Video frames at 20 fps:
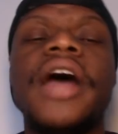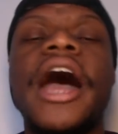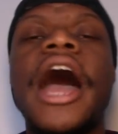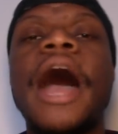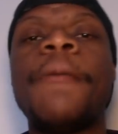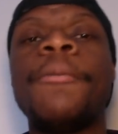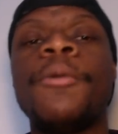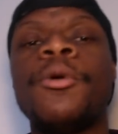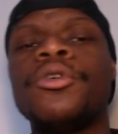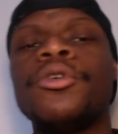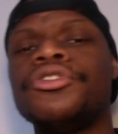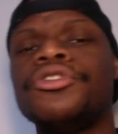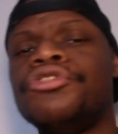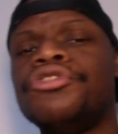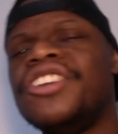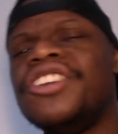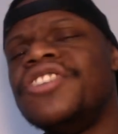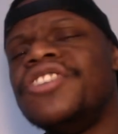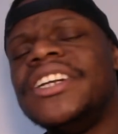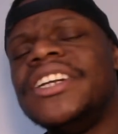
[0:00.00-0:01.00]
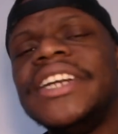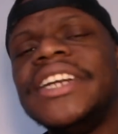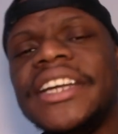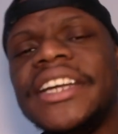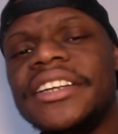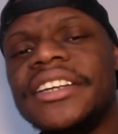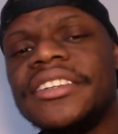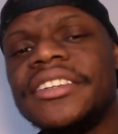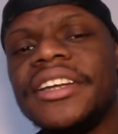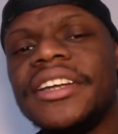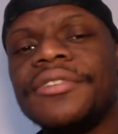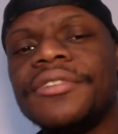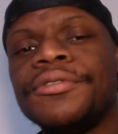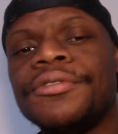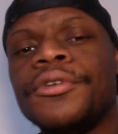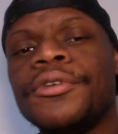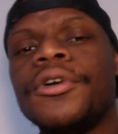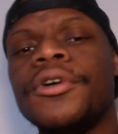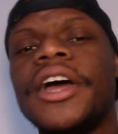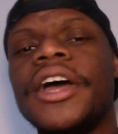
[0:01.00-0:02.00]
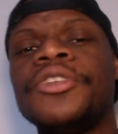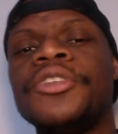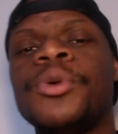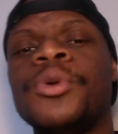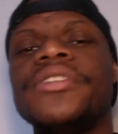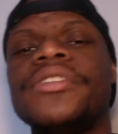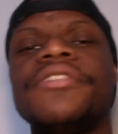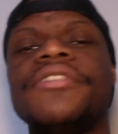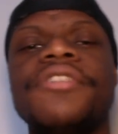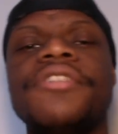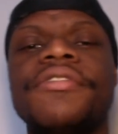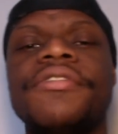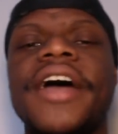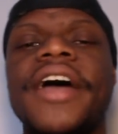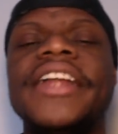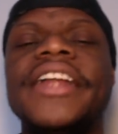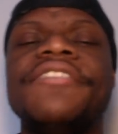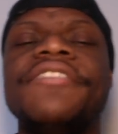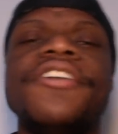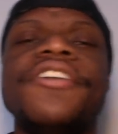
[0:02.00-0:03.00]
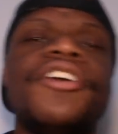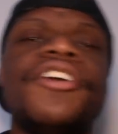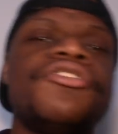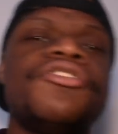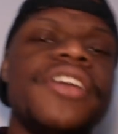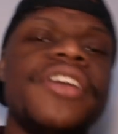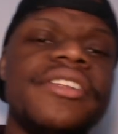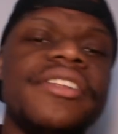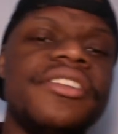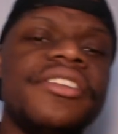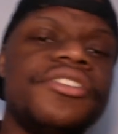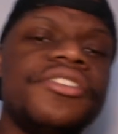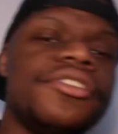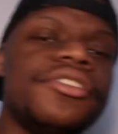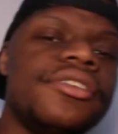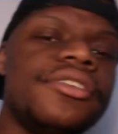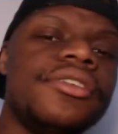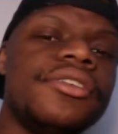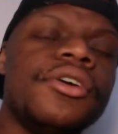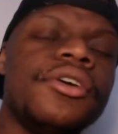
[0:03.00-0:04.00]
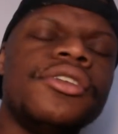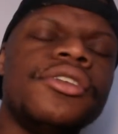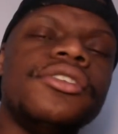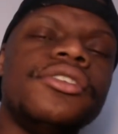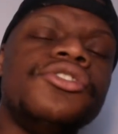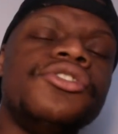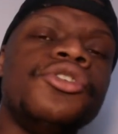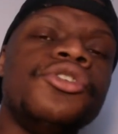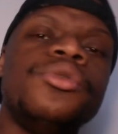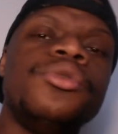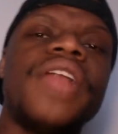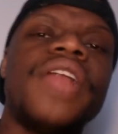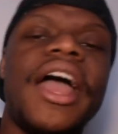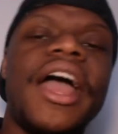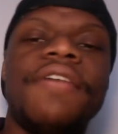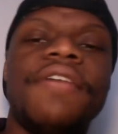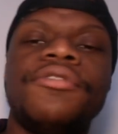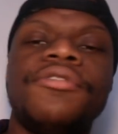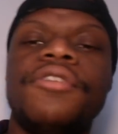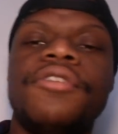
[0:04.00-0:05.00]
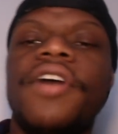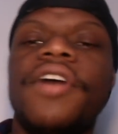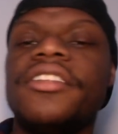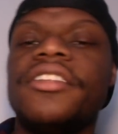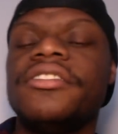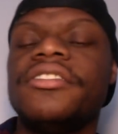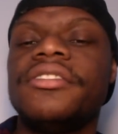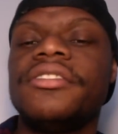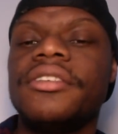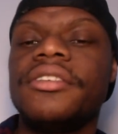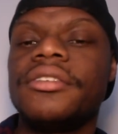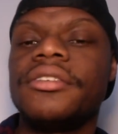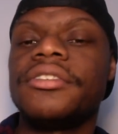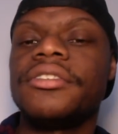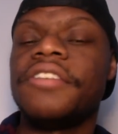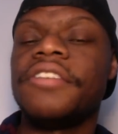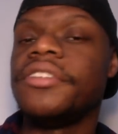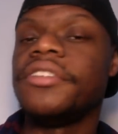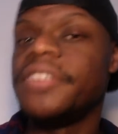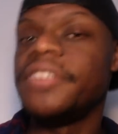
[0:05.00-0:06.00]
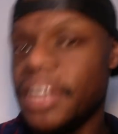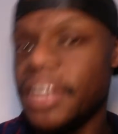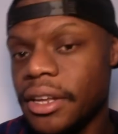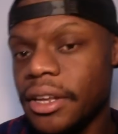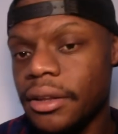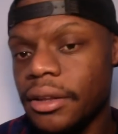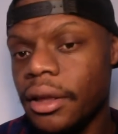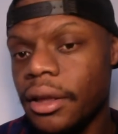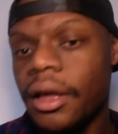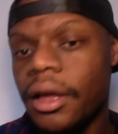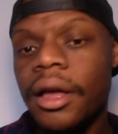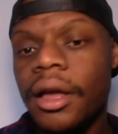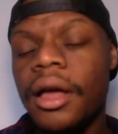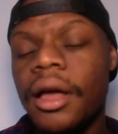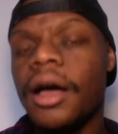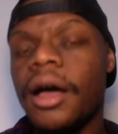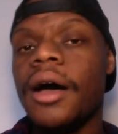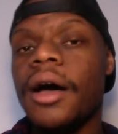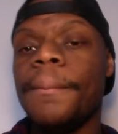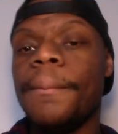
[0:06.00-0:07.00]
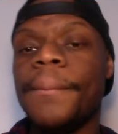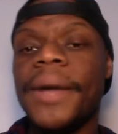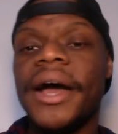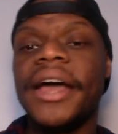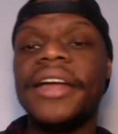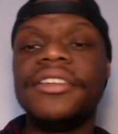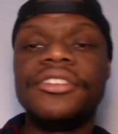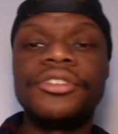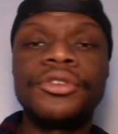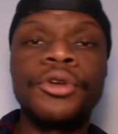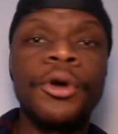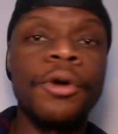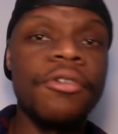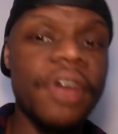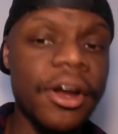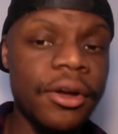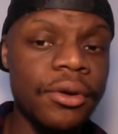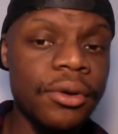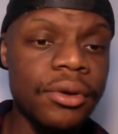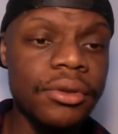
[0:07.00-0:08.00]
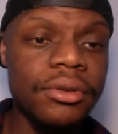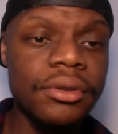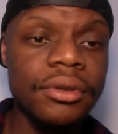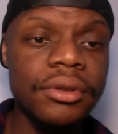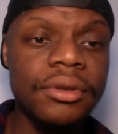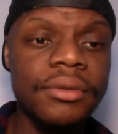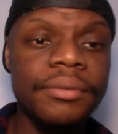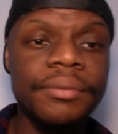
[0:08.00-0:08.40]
album was re-released for a 25th anniversary edition on June 9th, 2017 by Interscope Records.